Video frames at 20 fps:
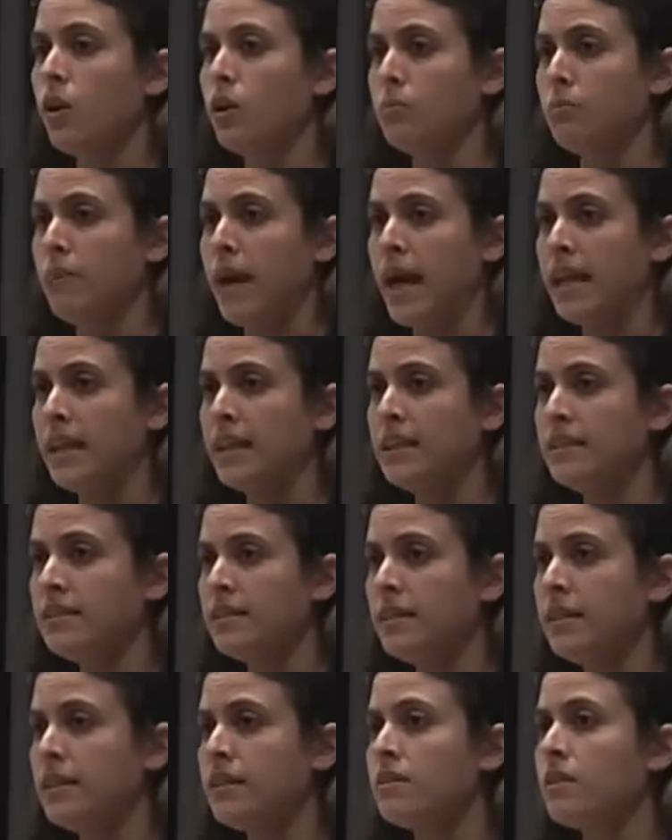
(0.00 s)
called
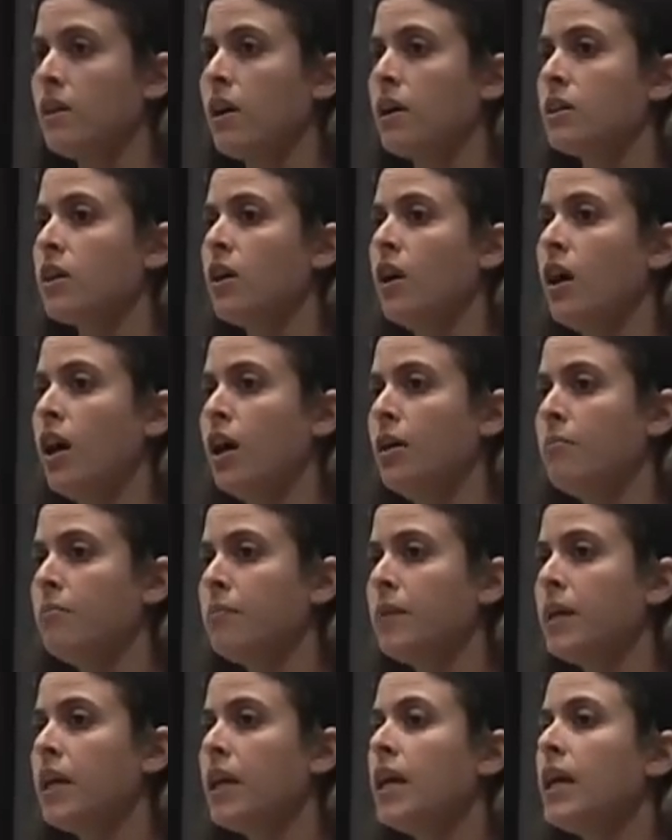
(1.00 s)

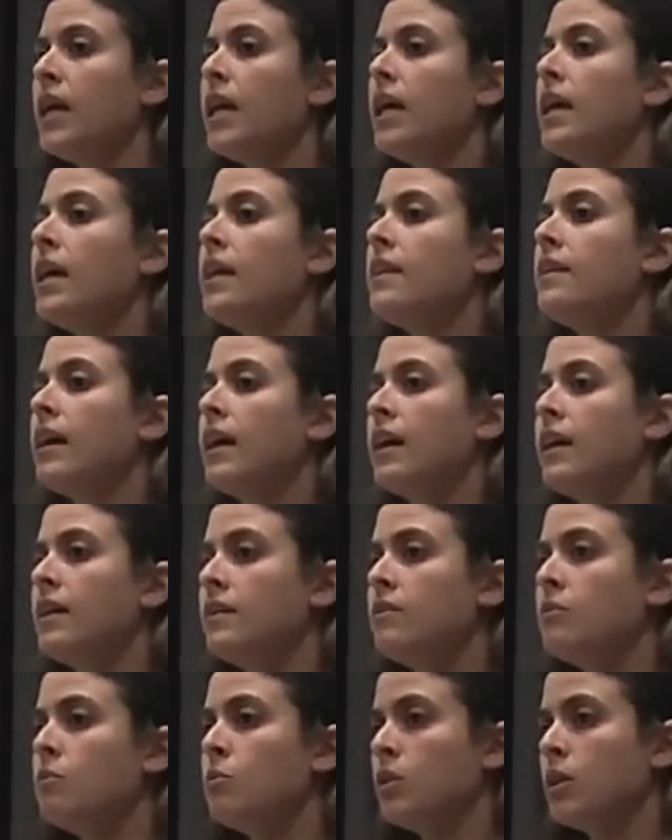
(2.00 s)
balanceit.com
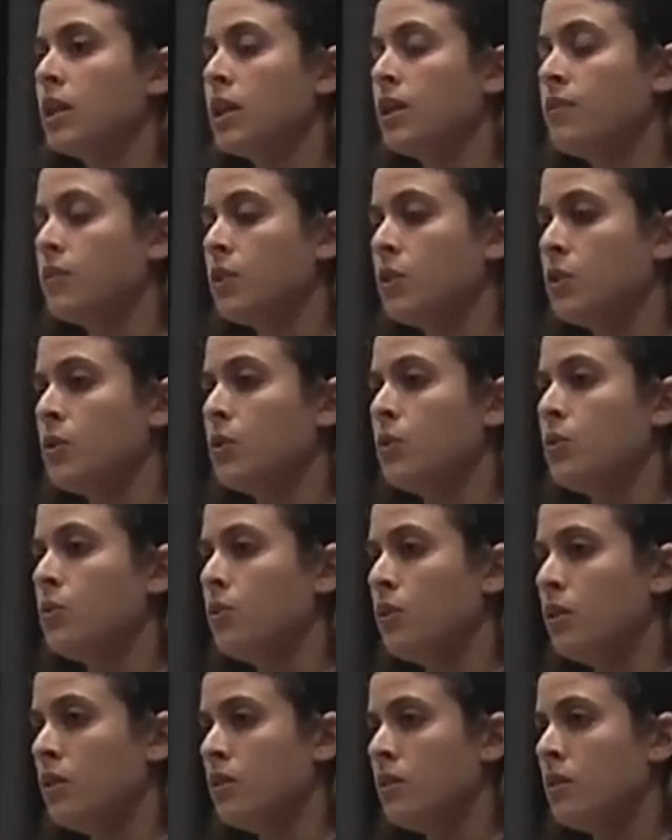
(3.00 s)
that will give
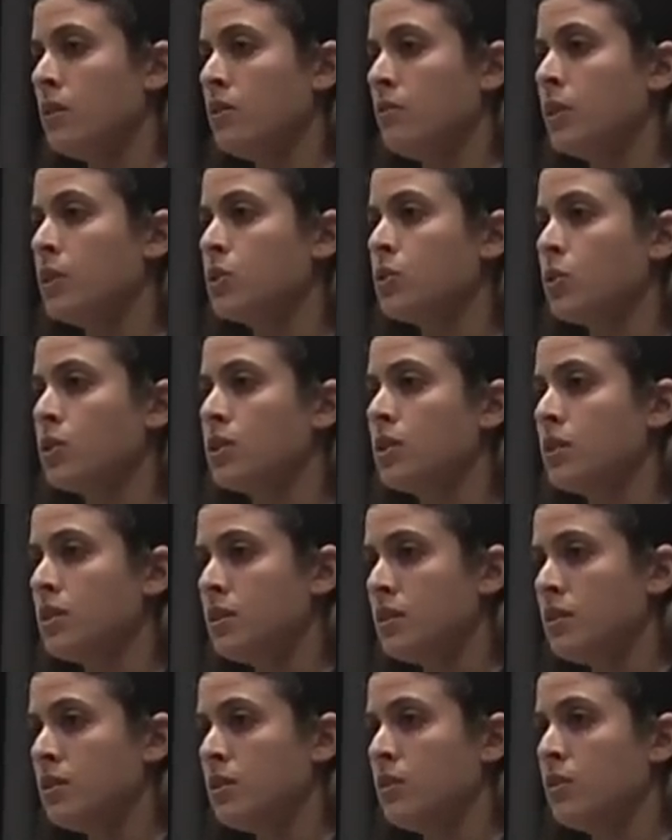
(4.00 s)
you the
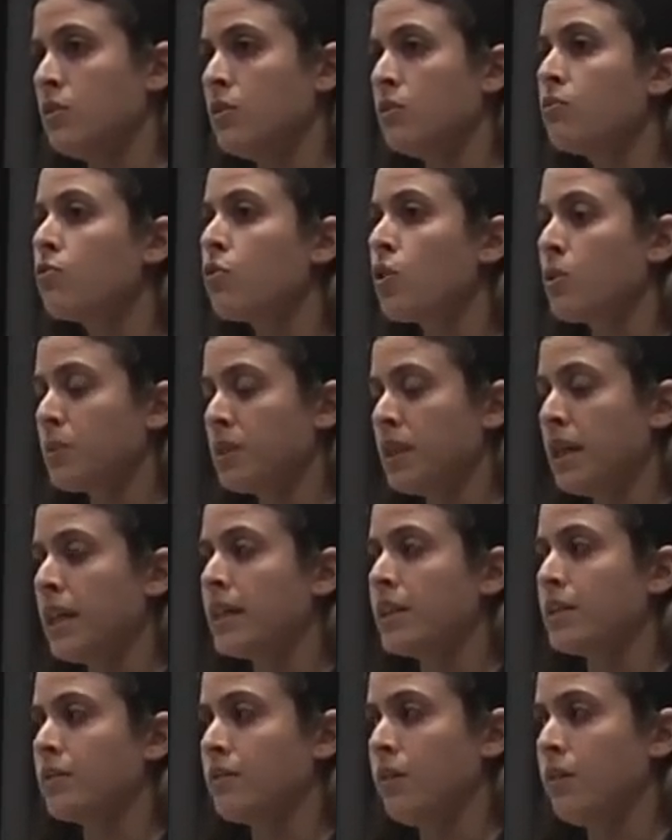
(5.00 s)
resources to formulate